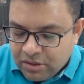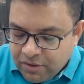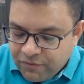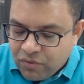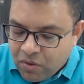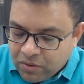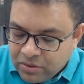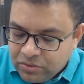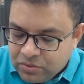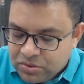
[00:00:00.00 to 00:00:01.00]
Therefore,
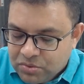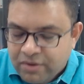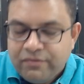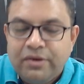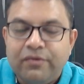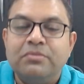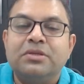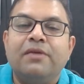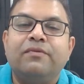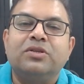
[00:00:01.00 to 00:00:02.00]
honor those who are free from
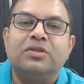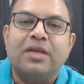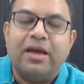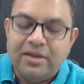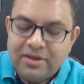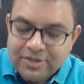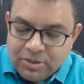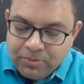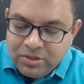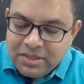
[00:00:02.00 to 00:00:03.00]
selfish desire.
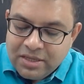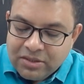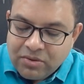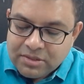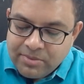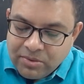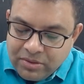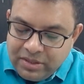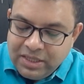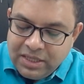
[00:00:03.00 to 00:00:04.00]
So, Buddha here talks
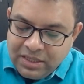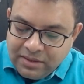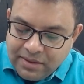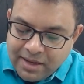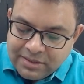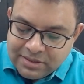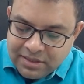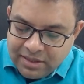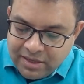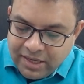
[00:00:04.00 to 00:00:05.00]
about greed, lust,
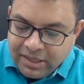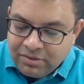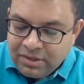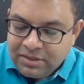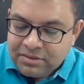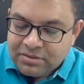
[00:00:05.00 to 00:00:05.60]
hatred,